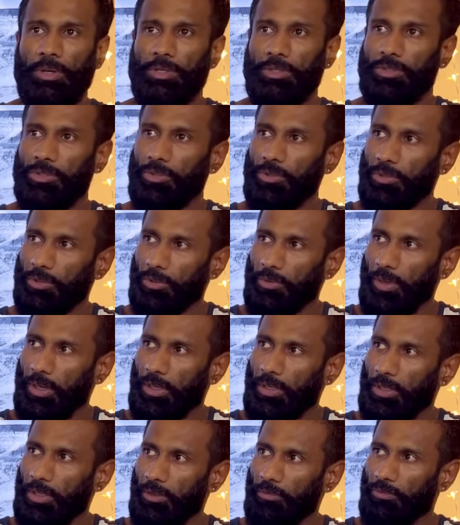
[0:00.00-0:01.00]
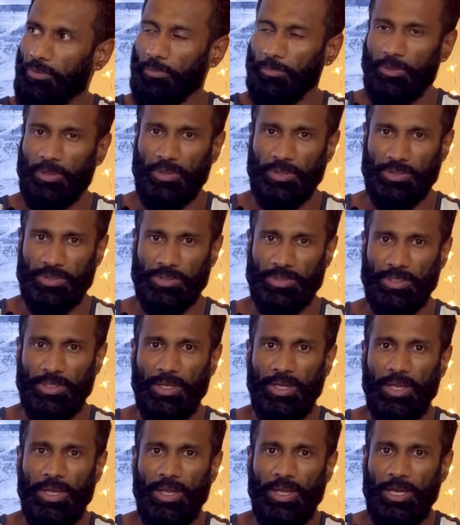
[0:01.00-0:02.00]
Don't do anything from the wrist.
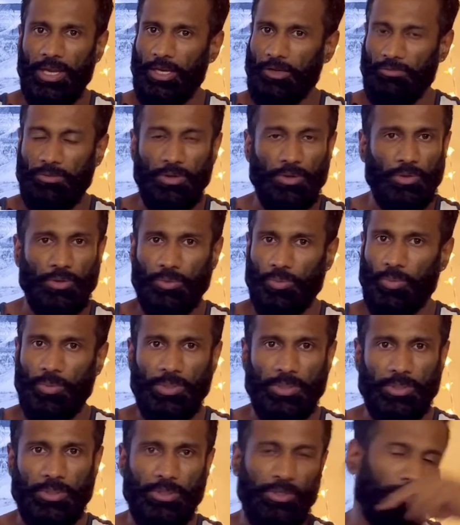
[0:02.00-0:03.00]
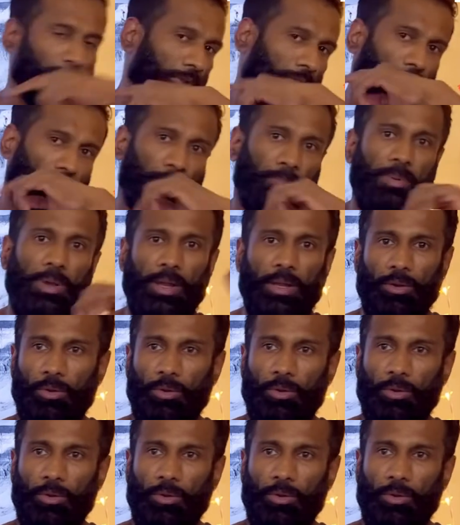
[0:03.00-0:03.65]
It will not work with your back.